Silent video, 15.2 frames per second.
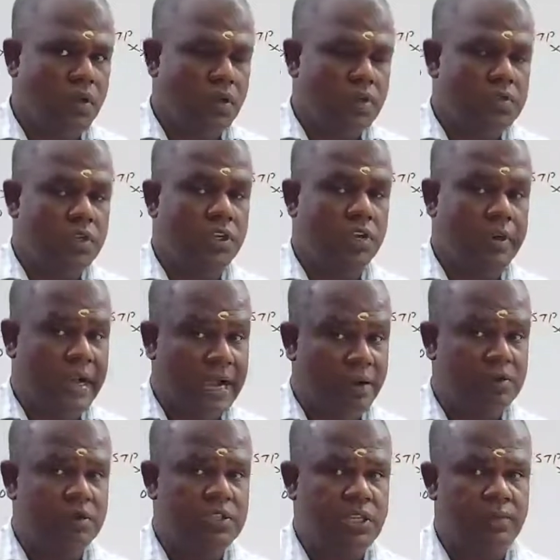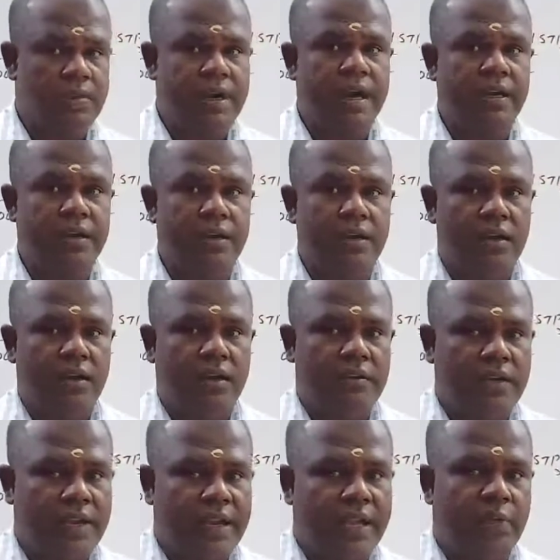So you have to subtract
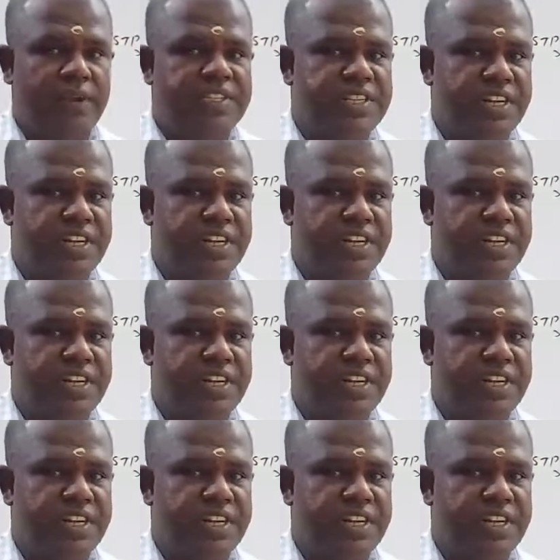that aqueous